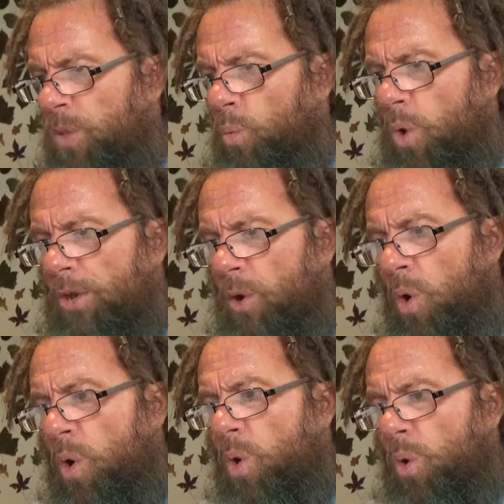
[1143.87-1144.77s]
When
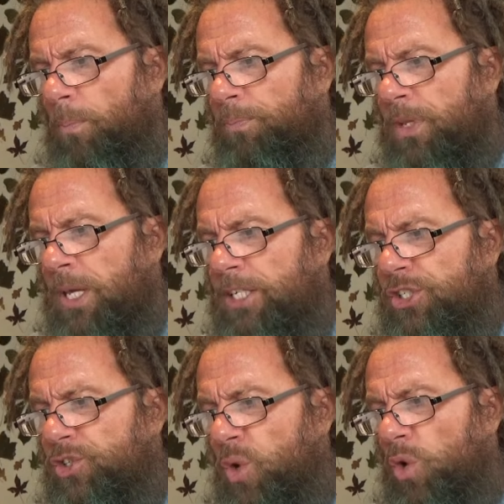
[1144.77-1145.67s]
all his
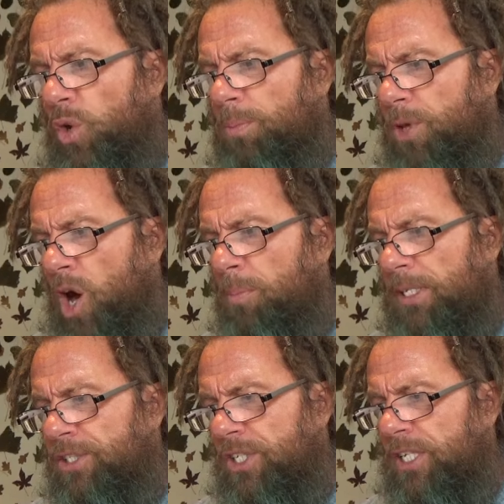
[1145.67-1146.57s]
stored up
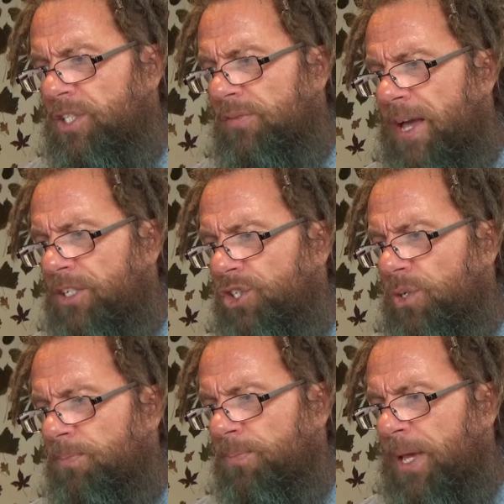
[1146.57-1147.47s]
karmic seeds of
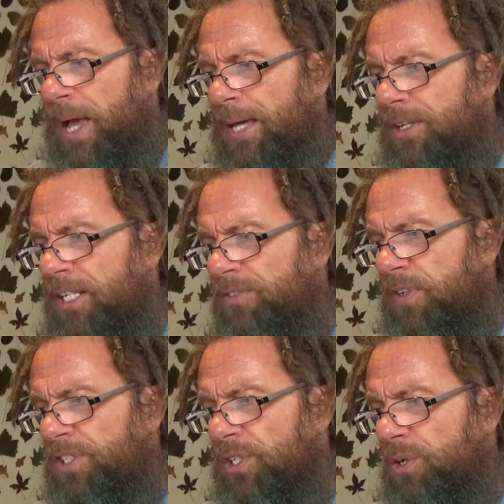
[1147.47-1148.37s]
action and his
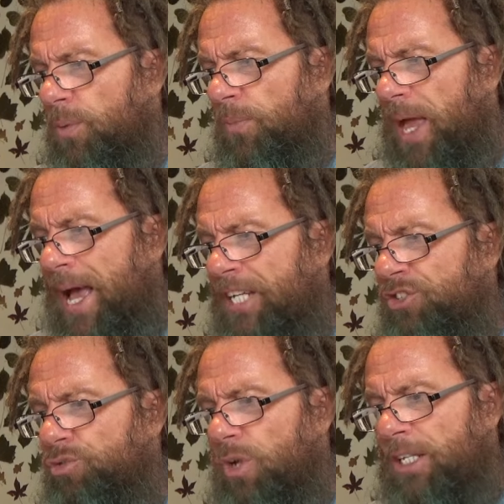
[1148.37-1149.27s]
physical,
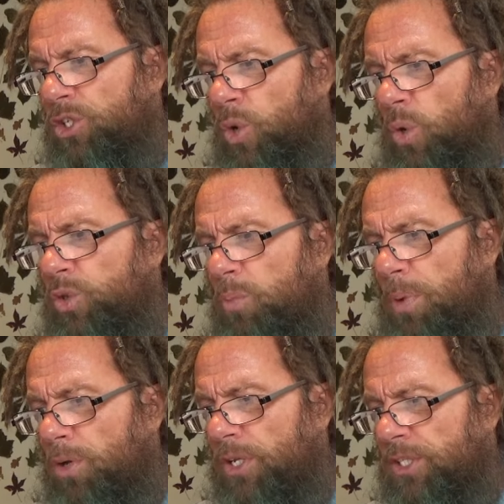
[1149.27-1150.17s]
astral, and causal
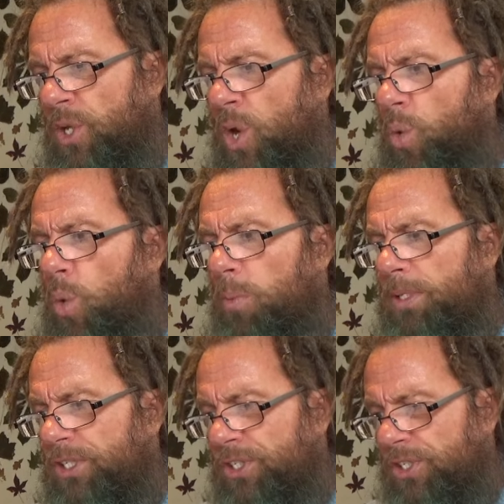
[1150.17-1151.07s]
bodies will be
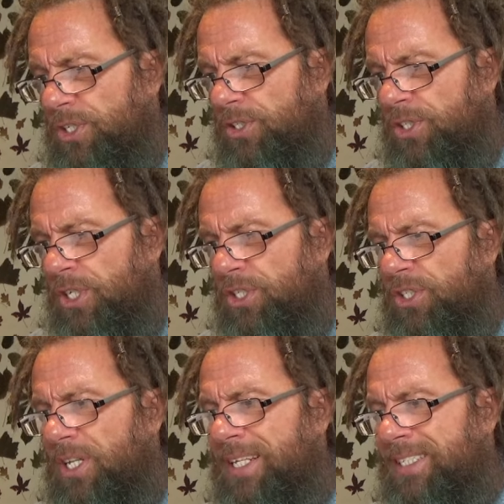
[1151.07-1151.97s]
dis
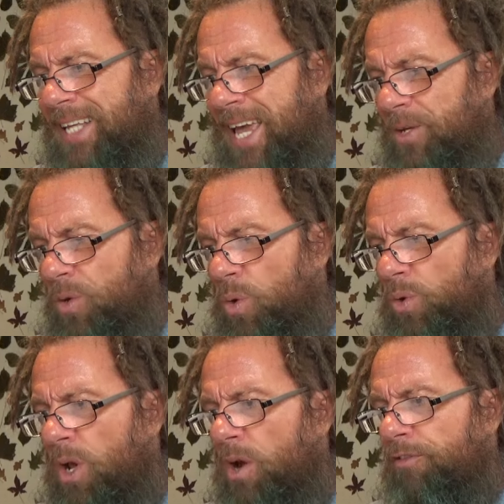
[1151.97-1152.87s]

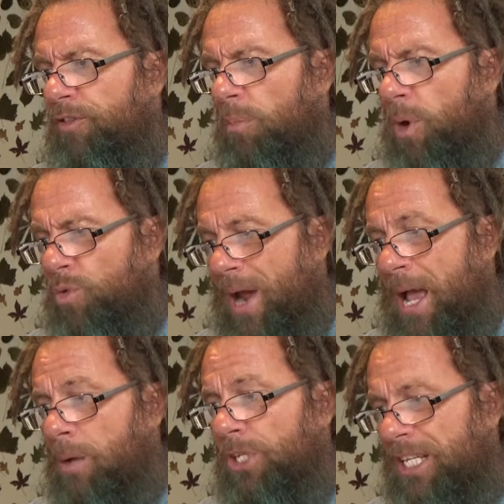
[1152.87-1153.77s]
disentangled from
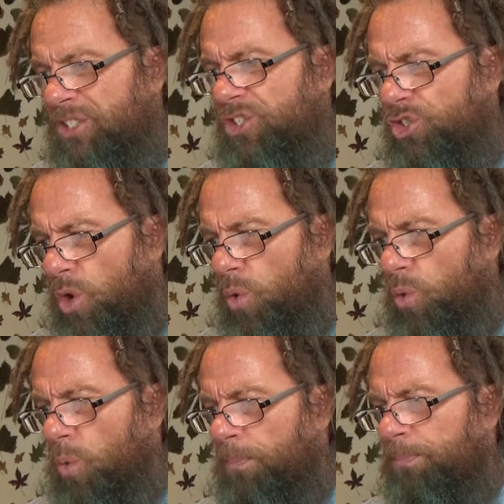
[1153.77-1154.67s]
around his
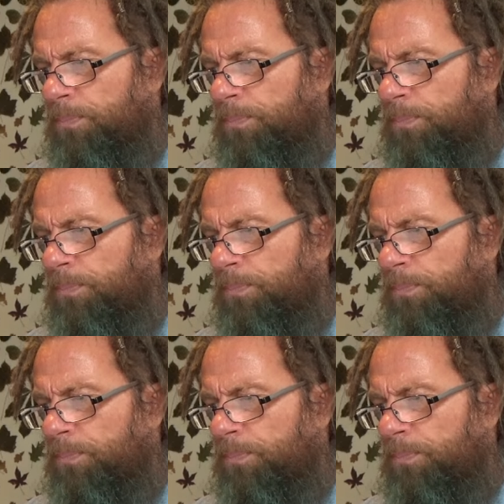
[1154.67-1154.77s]
soul.